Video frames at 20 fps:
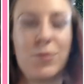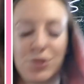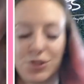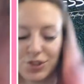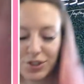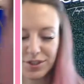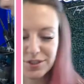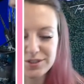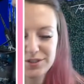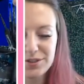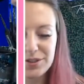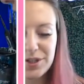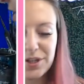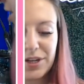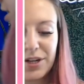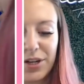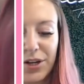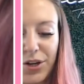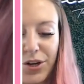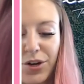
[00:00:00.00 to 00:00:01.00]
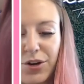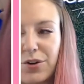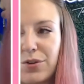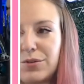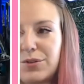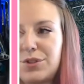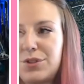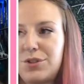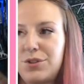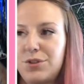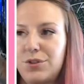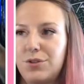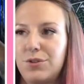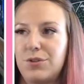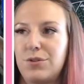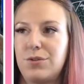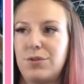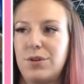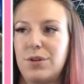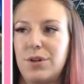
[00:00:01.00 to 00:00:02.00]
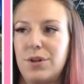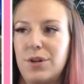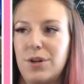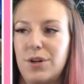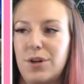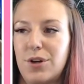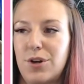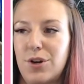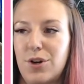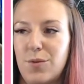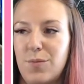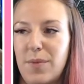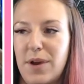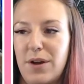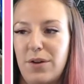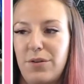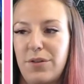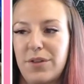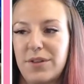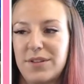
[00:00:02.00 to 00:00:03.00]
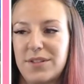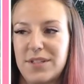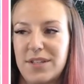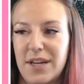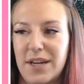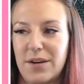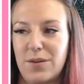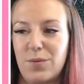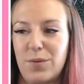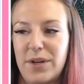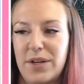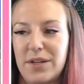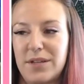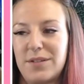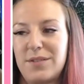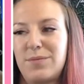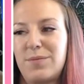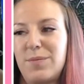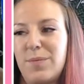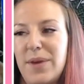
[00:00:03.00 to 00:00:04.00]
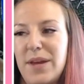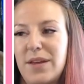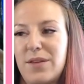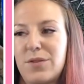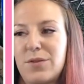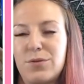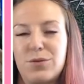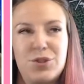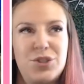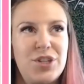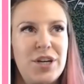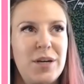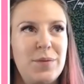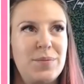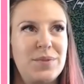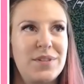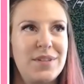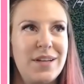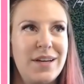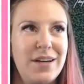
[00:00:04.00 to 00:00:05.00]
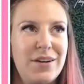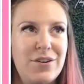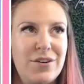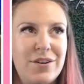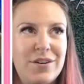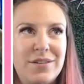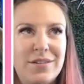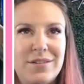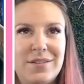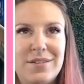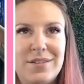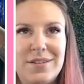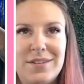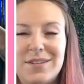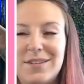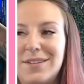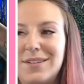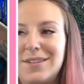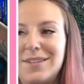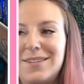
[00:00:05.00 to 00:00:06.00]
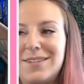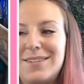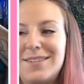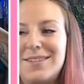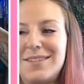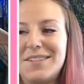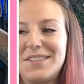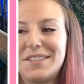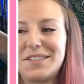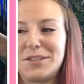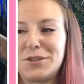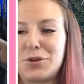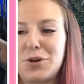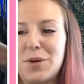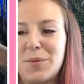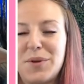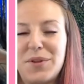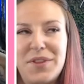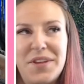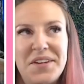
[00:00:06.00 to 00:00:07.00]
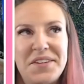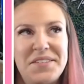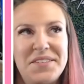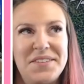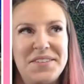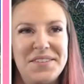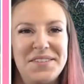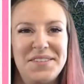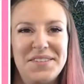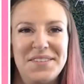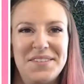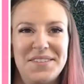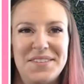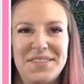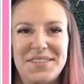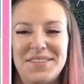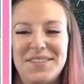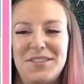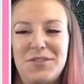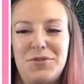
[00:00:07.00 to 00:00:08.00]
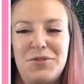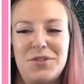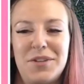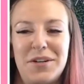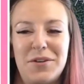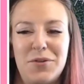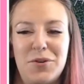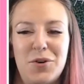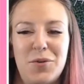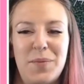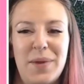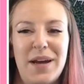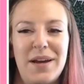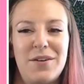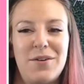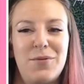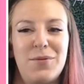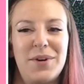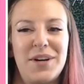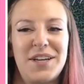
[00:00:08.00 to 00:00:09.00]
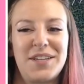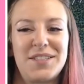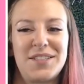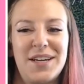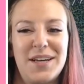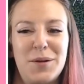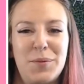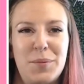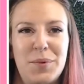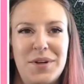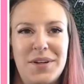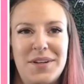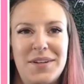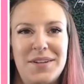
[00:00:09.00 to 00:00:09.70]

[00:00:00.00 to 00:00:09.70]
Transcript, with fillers: just gonna go to her mouth instead. We can make those shapes later. Sorry about that. Usually I don't go back on what I say, but